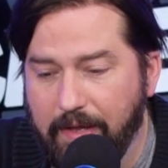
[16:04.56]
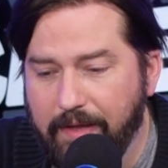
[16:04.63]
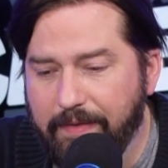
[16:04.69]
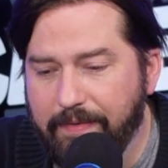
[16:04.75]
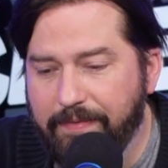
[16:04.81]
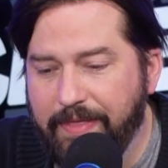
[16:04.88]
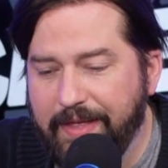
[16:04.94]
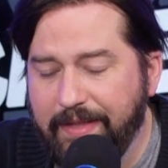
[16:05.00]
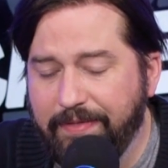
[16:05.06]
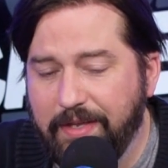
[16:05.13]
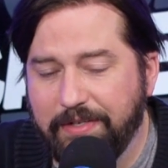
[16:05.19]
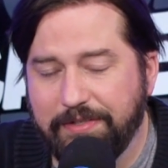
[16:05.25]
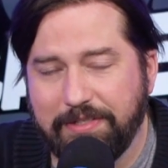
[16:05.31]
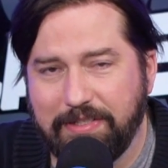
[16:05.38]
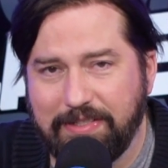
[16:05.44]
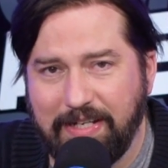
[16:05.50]
Then
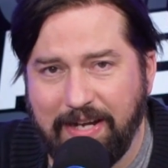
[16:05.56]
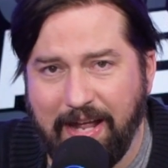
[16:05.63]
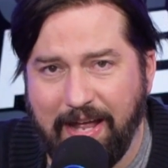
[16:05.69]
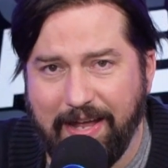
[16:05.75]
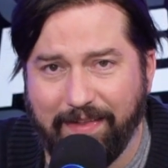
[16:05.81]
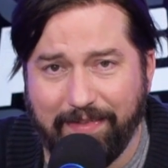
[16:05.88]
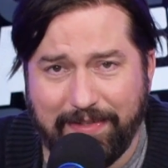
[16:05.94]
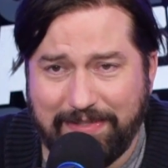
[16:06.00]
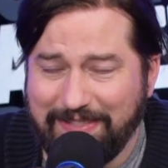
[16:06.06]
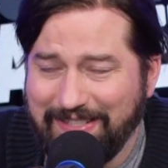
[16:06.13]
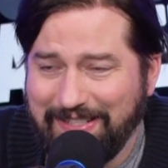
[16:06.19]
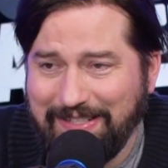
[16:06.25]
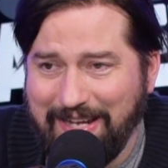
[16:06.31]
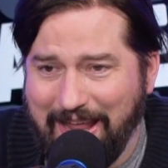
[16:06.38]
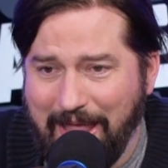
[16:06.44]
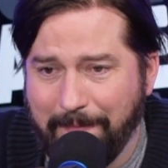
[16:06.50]
there's a denial. This
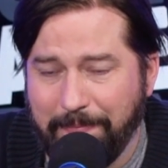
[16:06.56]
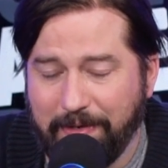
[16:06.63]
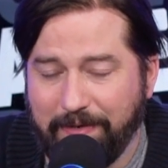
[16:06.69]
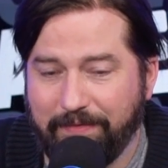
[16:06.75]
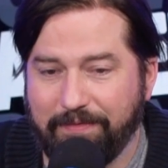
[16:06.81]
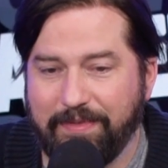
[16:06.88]
didn't happen.